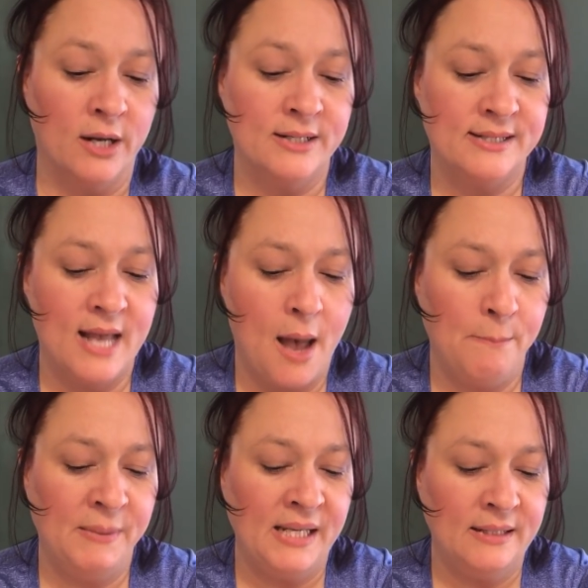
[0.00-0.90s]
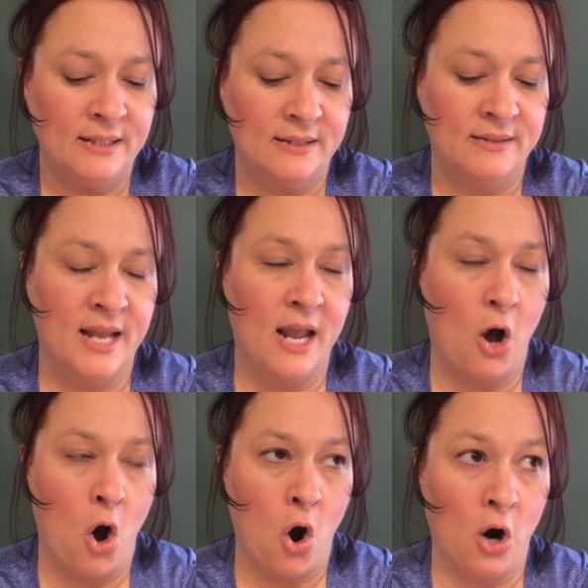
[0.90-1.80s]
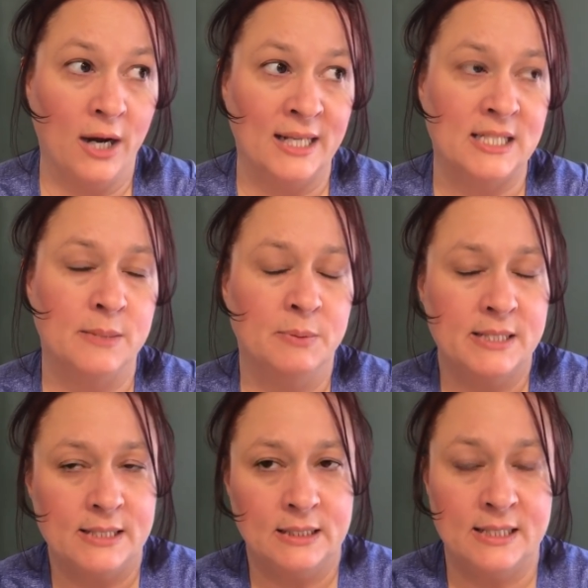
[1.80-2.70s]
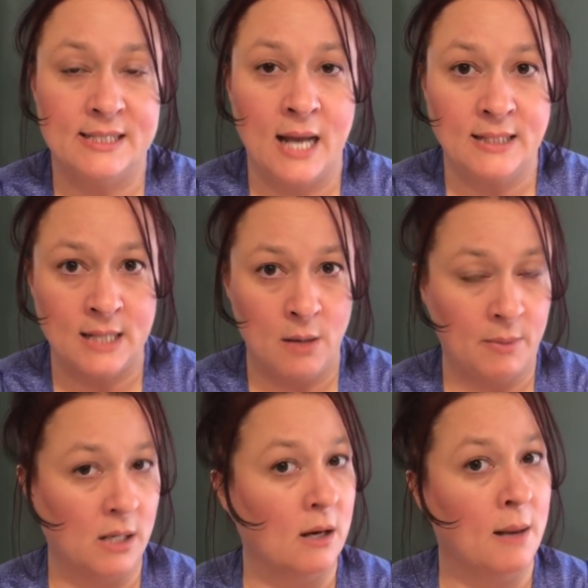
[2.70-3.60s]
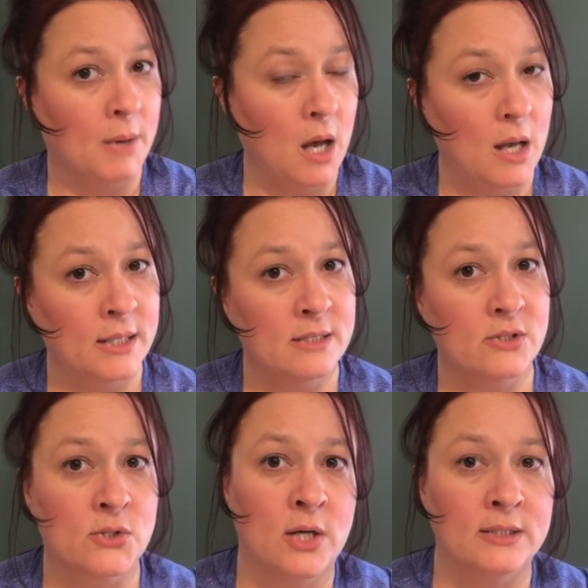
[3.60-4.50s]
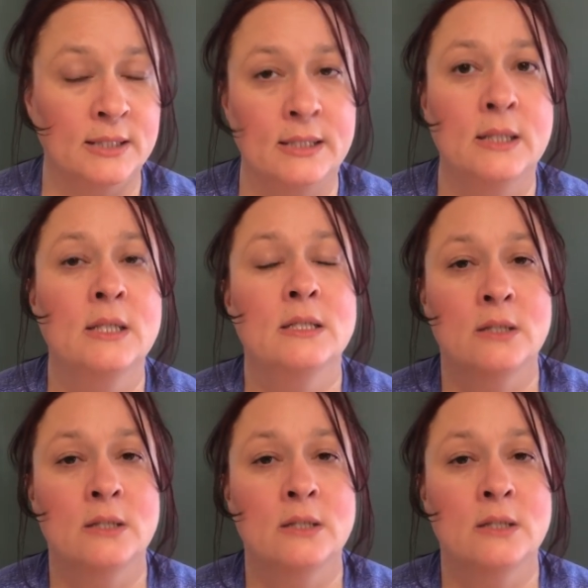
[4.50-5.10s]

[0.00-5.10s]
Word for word: Now, does that mean that they are explicitly sat down by grandma and instructed,